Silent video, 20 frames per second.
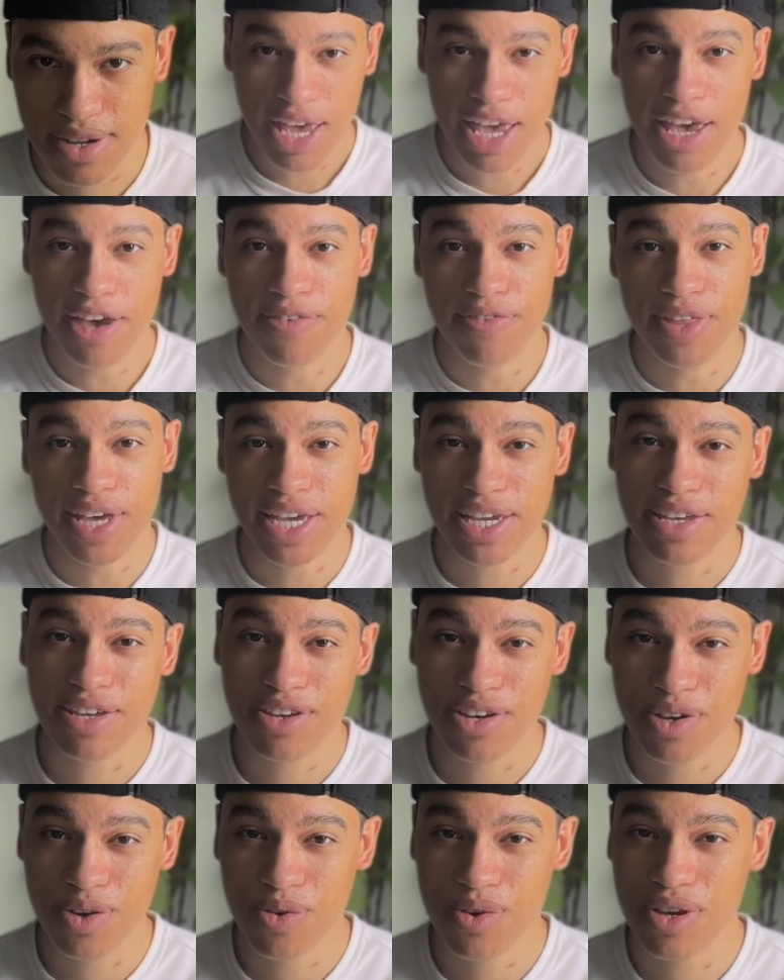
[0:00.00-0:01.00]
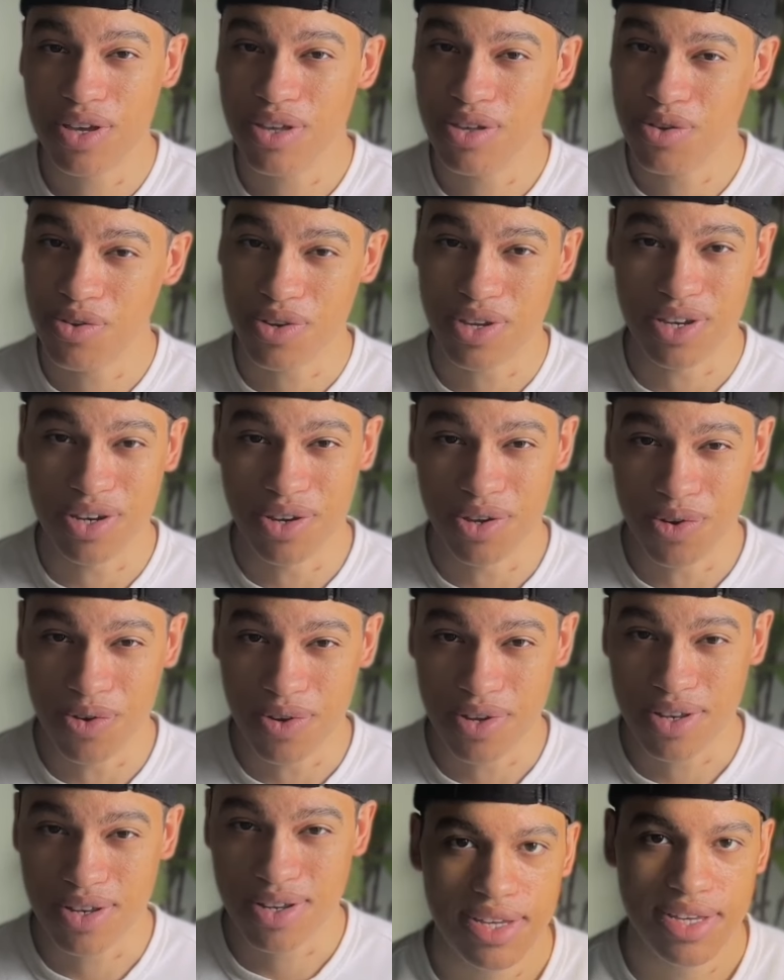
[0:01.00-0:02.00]
If they can do it, you can do it
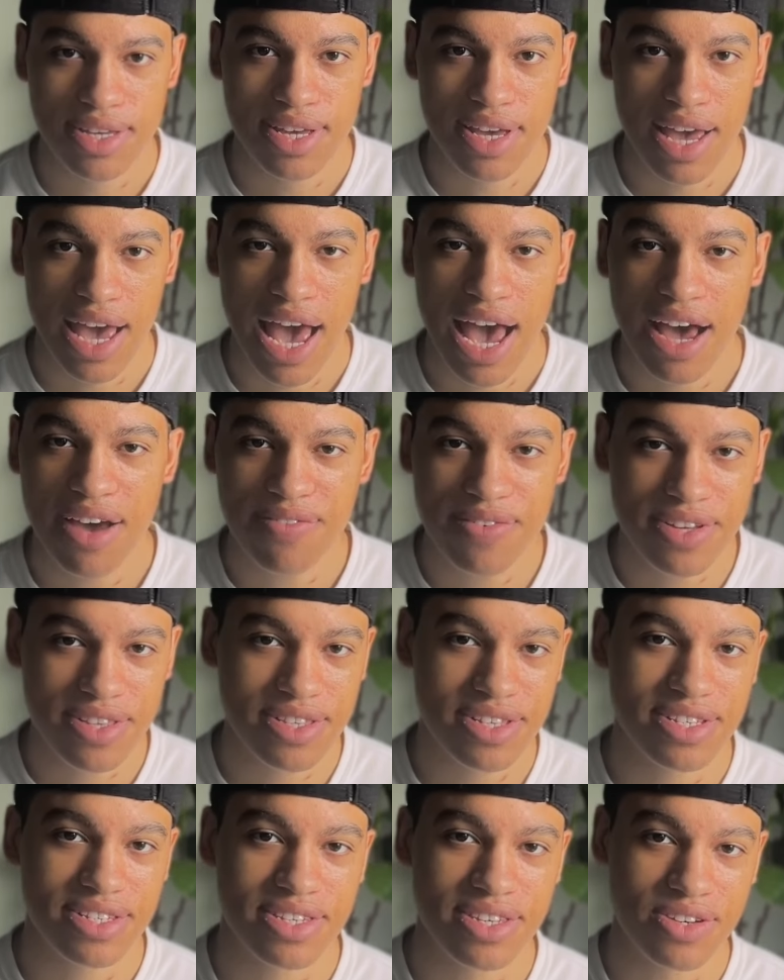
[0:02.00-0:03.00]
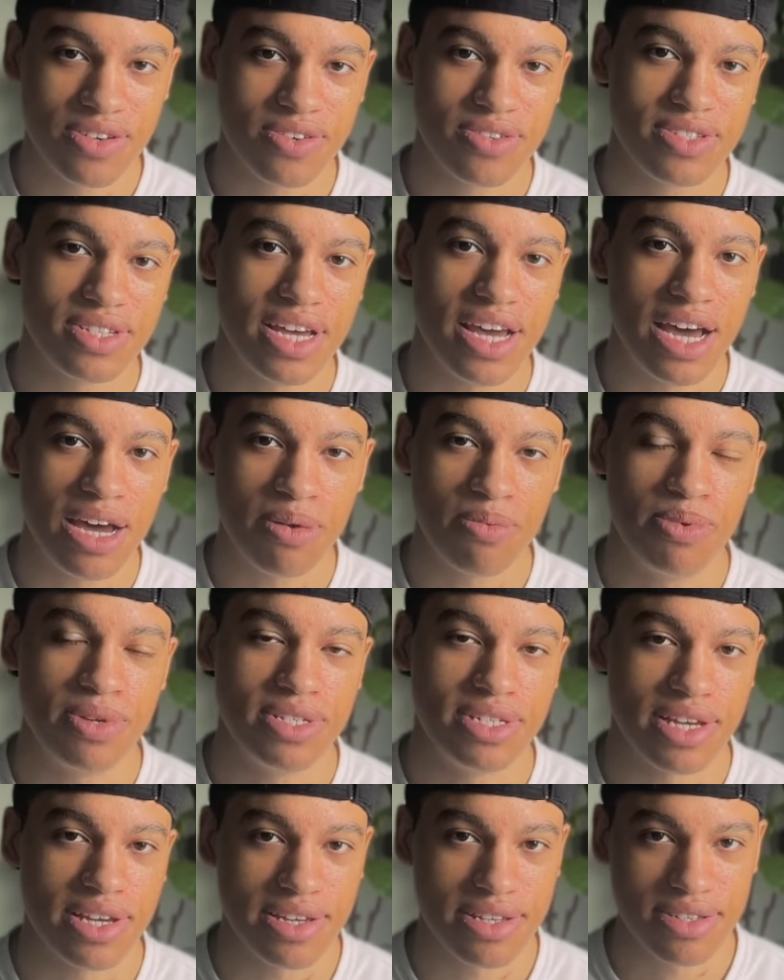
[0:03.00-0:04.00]
having these skills that I
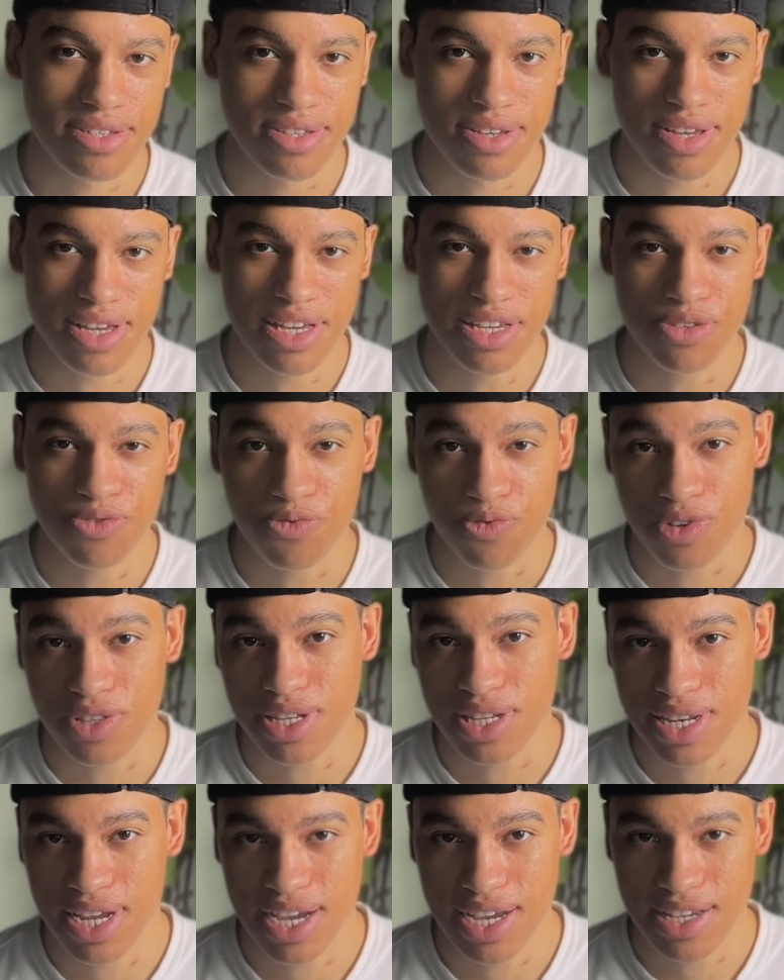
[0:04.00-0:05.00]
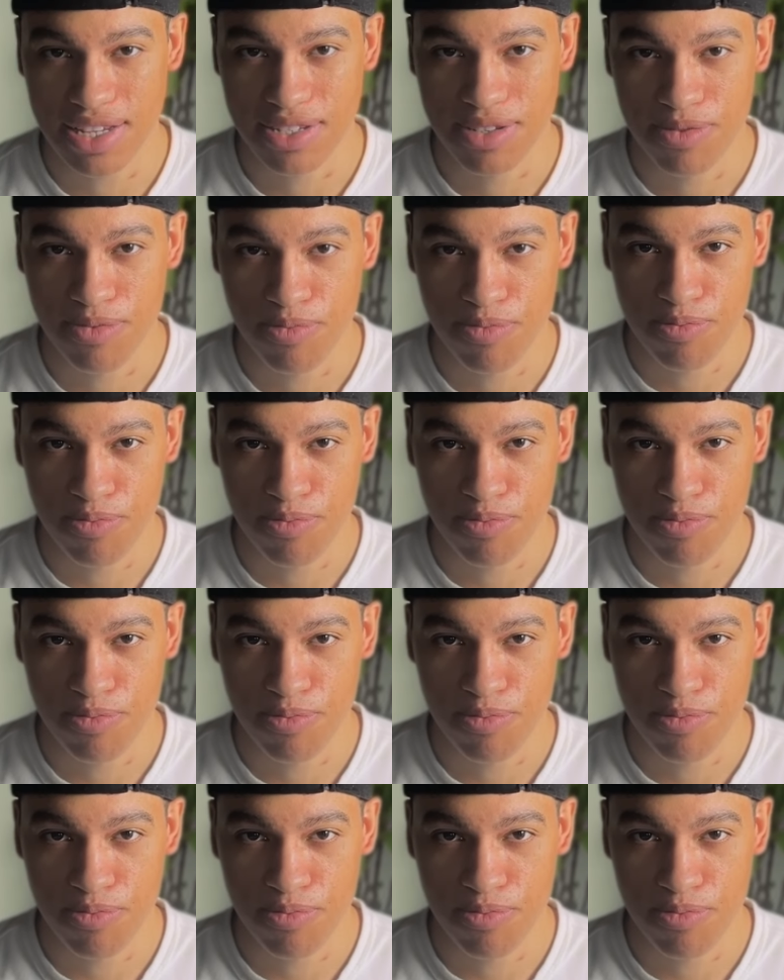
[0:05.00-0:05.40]
possess is really nice,